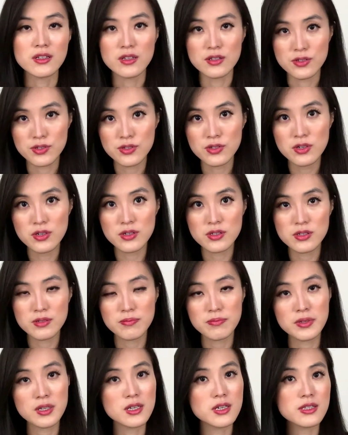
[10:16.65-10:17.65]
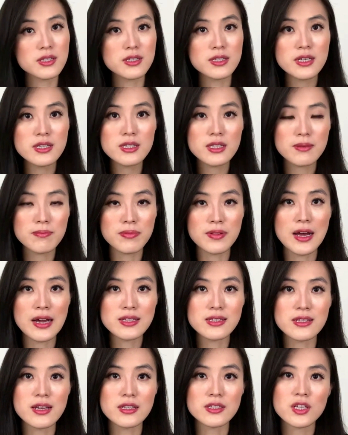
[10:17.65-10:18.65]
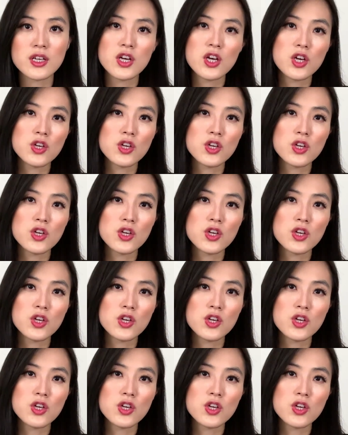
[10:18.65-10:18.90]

concerns because this implies that